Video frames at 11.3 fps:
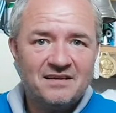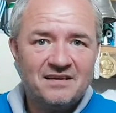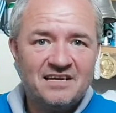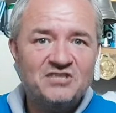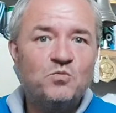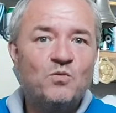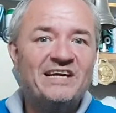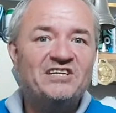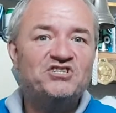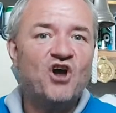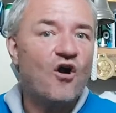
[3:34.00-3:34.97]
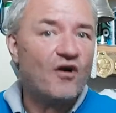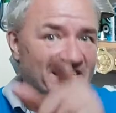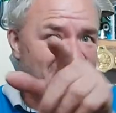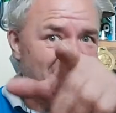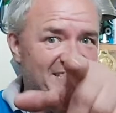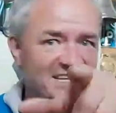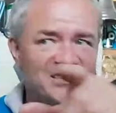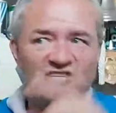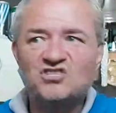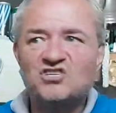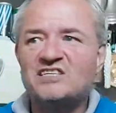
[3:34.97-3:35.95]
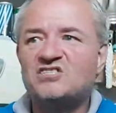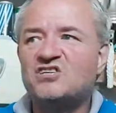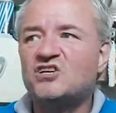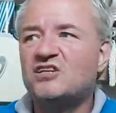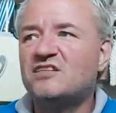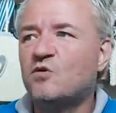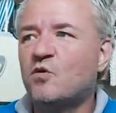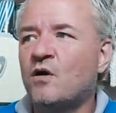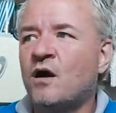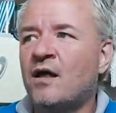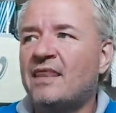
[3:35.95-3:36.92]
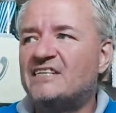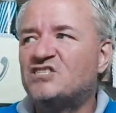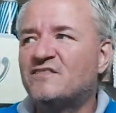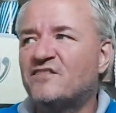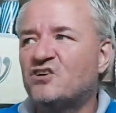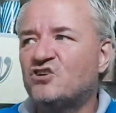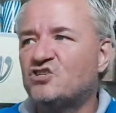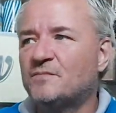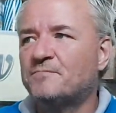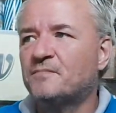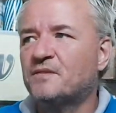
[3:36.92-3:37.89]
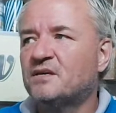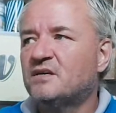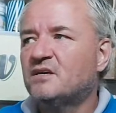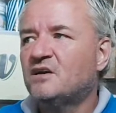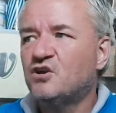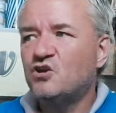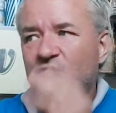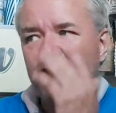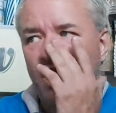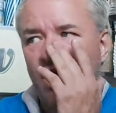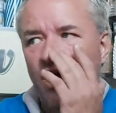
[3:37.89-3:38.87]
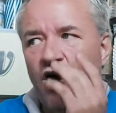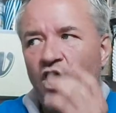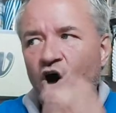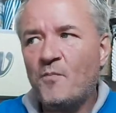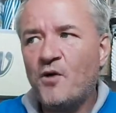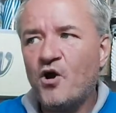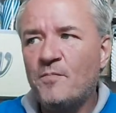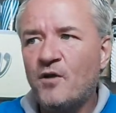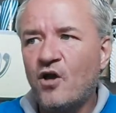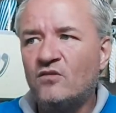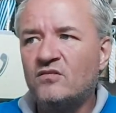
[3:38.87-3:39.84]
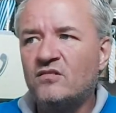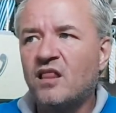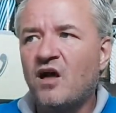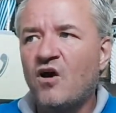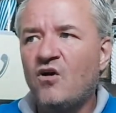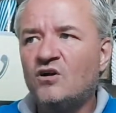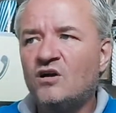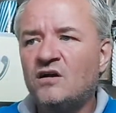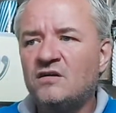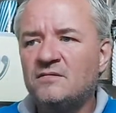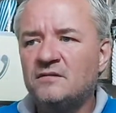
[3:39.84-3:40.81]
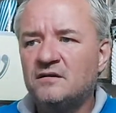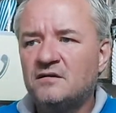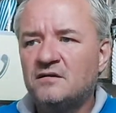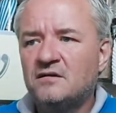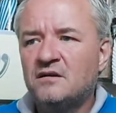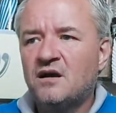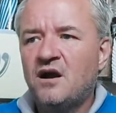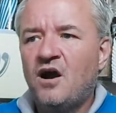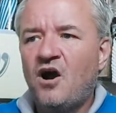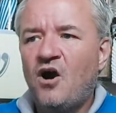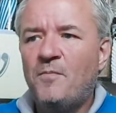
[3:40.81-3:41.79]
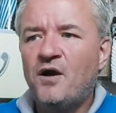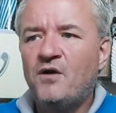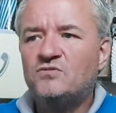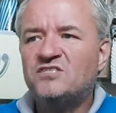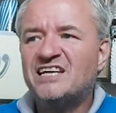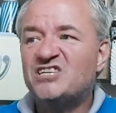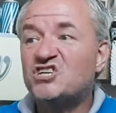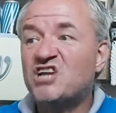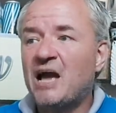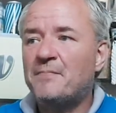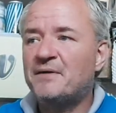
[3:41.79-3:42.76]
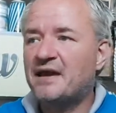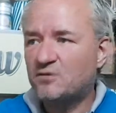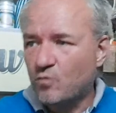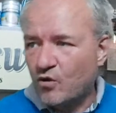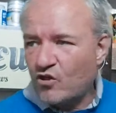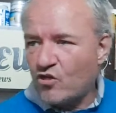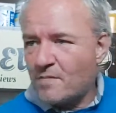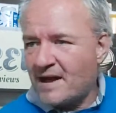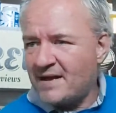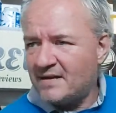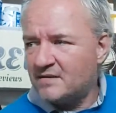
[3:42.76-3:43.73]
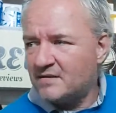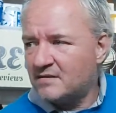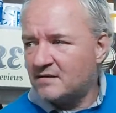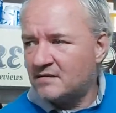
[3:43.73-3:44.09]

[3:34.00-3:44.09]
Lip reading: It's wee Jock. It is. It's the lesser version. You've got Hoppo Blonde Lager, Hoppo Session IPA, the one on the back.